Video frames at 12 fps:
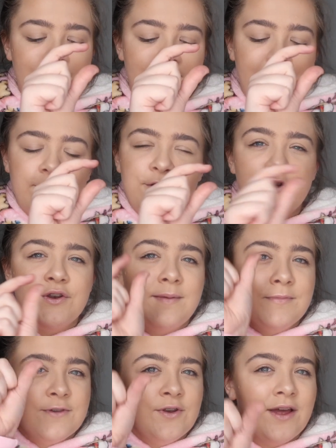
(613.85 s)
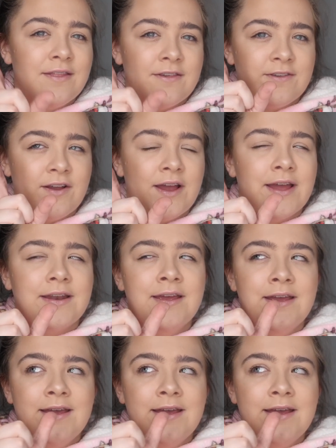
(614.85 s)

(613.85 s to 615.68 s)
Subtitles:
you like certain numbers on either side